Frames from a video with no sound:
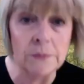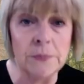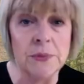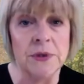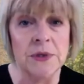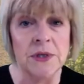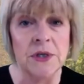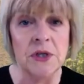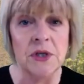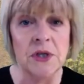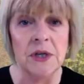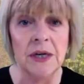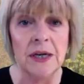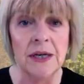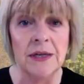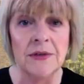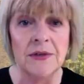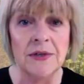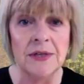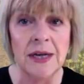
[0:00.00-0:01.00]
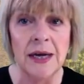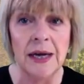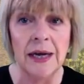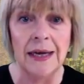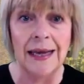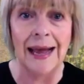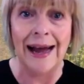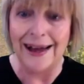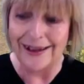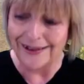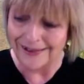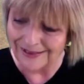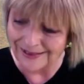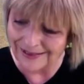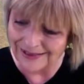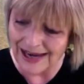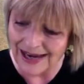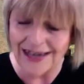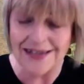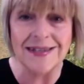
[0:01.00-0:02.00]
that position and say,
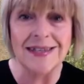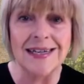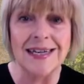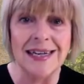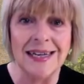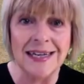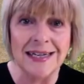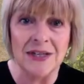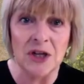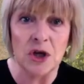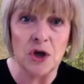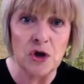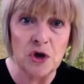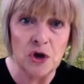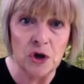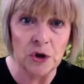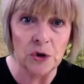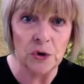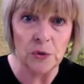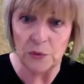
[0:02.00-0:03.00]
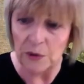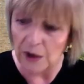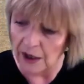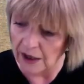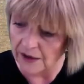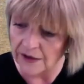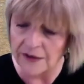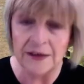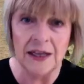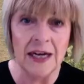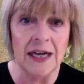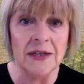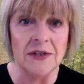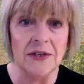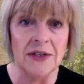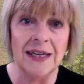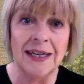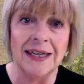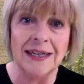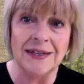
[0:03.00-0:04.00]
that is you.
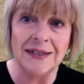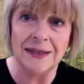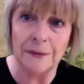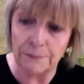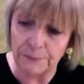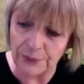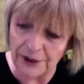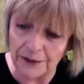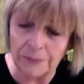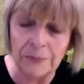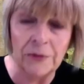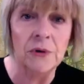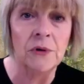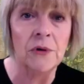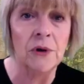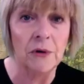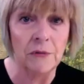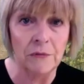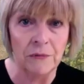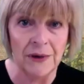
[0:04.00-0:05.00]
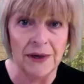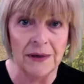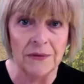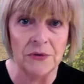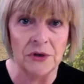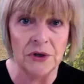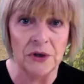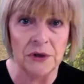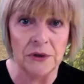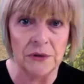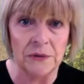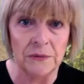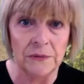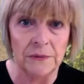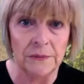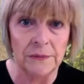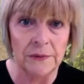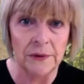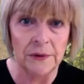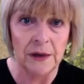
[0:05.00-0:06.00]
That is the people around you.
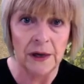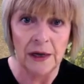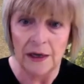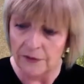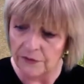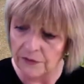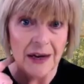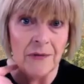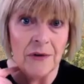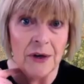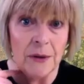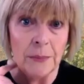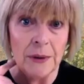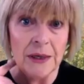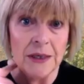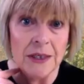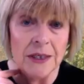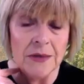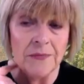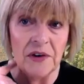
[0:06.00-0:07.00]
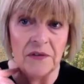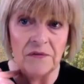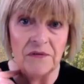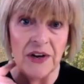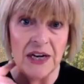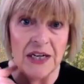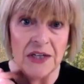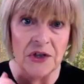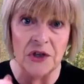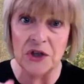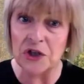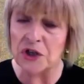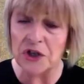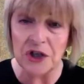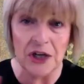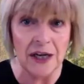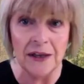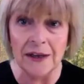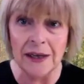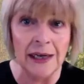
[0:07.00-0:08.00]
They're in a place of
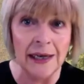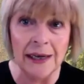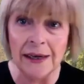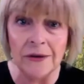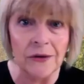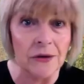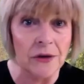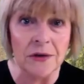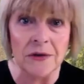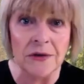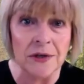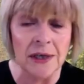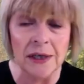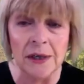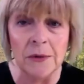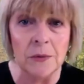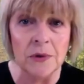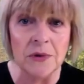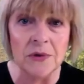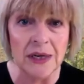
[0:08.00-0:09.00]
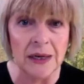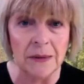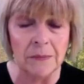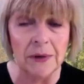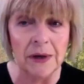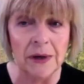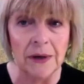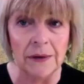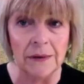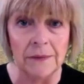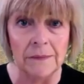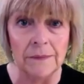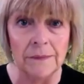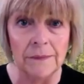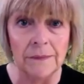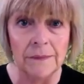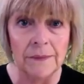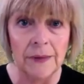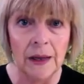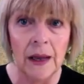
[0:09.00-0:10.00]
advantage and they're going to tell you what's happening.
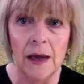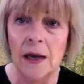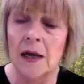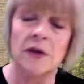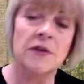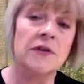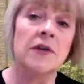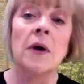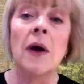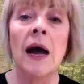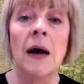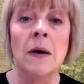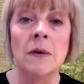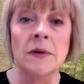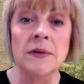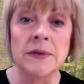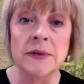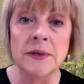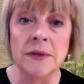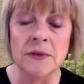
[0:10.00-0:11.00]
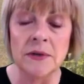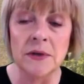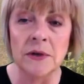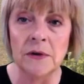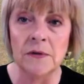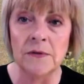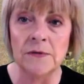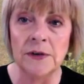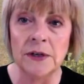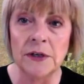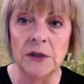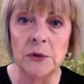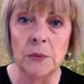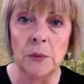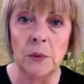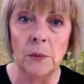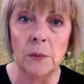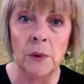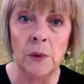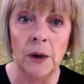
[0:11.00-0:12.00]
So how is this going to
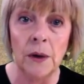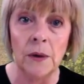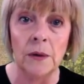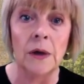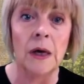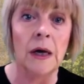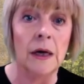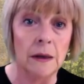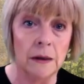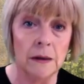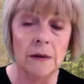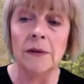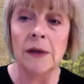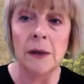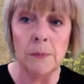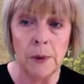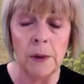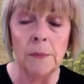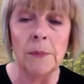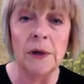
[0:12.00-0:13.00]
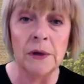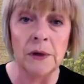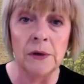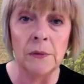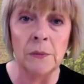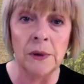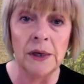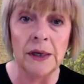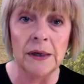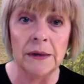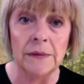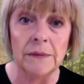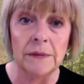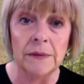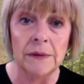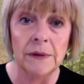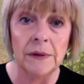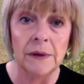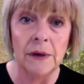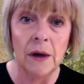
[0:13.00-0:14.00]
affect you at work? They're probably going to win.
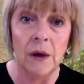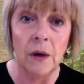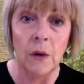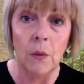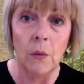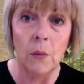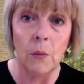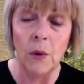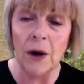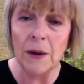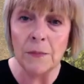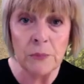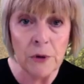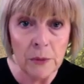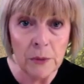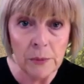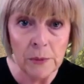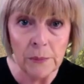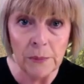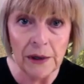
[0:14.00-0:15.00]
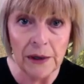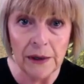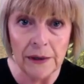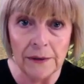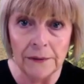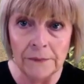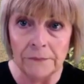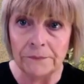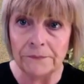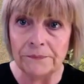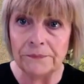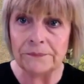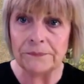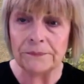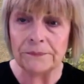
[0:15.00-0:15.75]
Why probably?